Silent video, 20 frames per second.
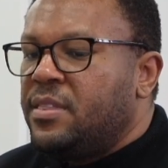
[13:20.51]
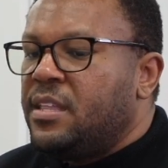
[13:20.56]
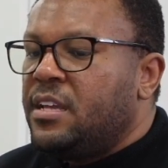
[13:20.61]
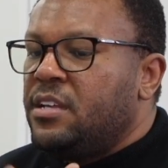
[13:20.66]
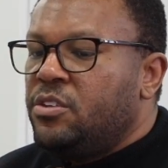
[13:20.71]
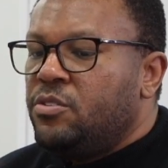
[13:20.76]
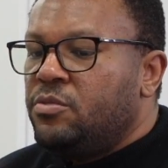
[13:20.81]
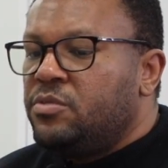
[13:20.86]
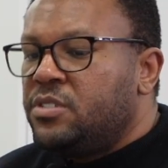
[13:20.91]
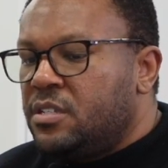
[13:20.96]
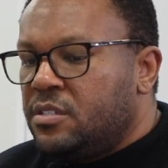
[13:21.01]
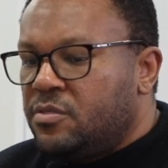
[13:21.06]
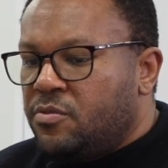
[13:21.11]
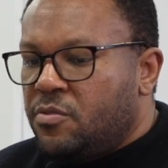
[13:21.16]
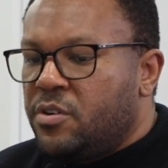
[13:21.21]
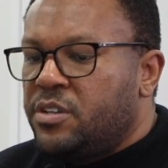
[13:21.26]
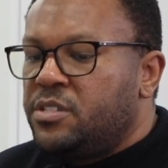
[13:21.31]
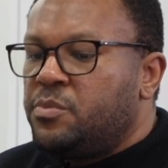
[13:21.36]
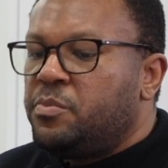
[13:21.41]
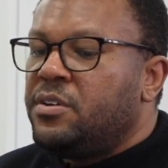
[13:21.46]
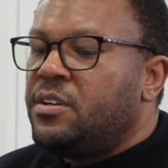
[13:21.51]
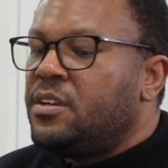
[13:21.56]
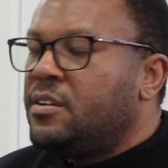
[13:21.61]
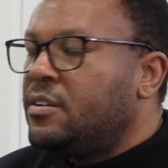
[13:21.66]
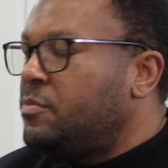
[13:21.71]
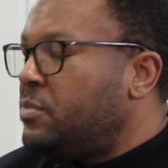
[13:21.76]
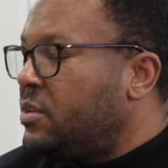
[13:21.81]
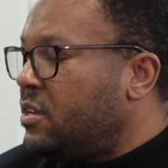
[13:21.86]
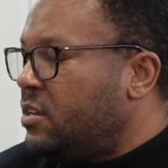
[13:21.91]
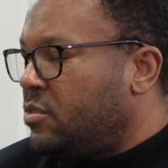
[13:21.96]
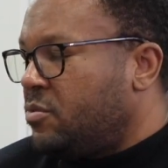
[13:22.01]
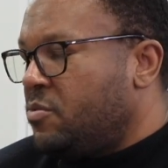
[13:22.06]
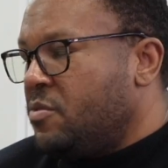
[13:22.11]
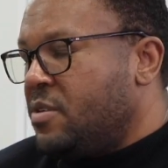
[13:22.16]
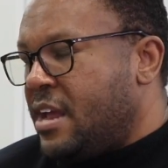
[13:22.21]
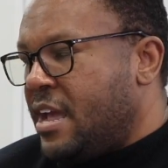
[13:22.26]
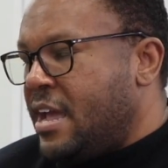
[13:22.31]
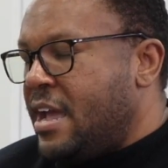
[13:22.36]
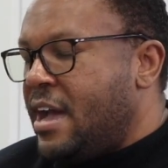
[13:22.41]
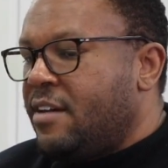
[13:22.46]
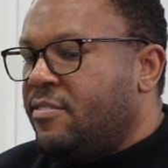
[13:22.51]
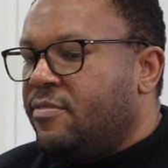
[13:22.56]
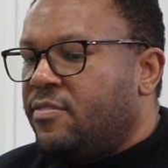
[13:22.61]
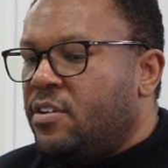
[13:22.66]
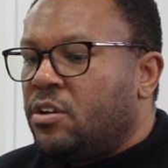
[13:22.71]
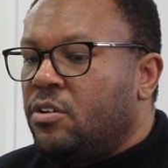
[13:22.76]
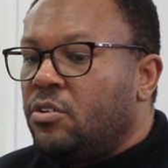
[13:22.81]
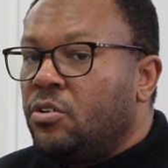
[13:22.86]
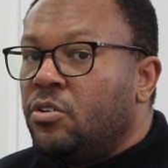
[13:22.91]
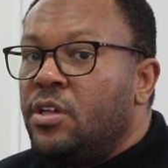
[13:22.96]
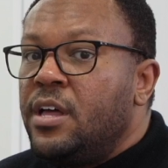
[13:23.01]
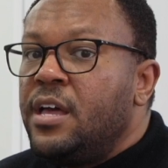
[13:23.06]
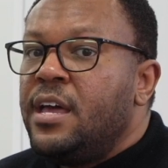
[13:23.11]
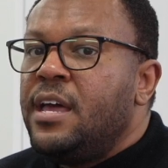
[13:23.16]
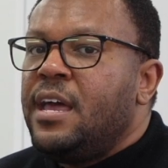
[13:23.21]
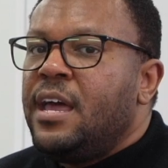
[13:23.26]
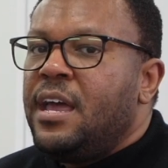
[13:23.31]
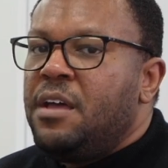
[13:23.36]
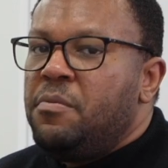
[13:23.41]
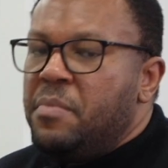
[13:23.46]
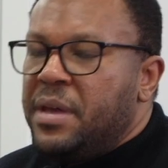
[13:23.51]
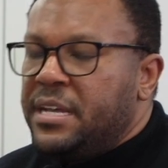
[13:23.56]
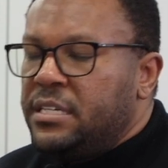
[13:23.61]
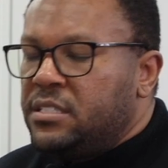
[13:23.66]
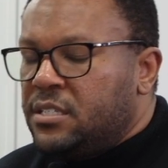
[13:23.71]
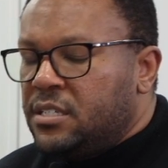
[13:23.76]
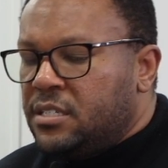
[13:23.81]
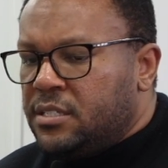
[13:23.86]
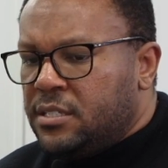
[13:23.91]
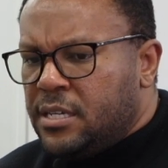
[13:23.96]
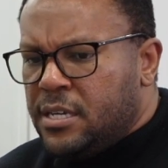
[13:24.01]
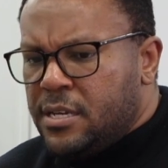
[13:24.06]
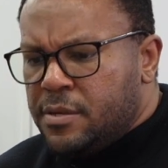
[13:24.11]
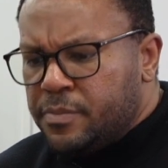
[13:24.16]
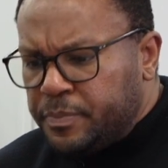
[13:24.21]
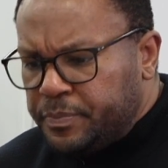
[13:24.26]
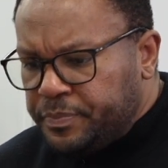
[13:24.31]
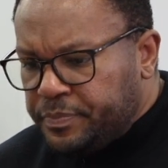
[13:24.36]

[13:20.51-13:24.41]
They used his voice, put it through an AI funnel, and basically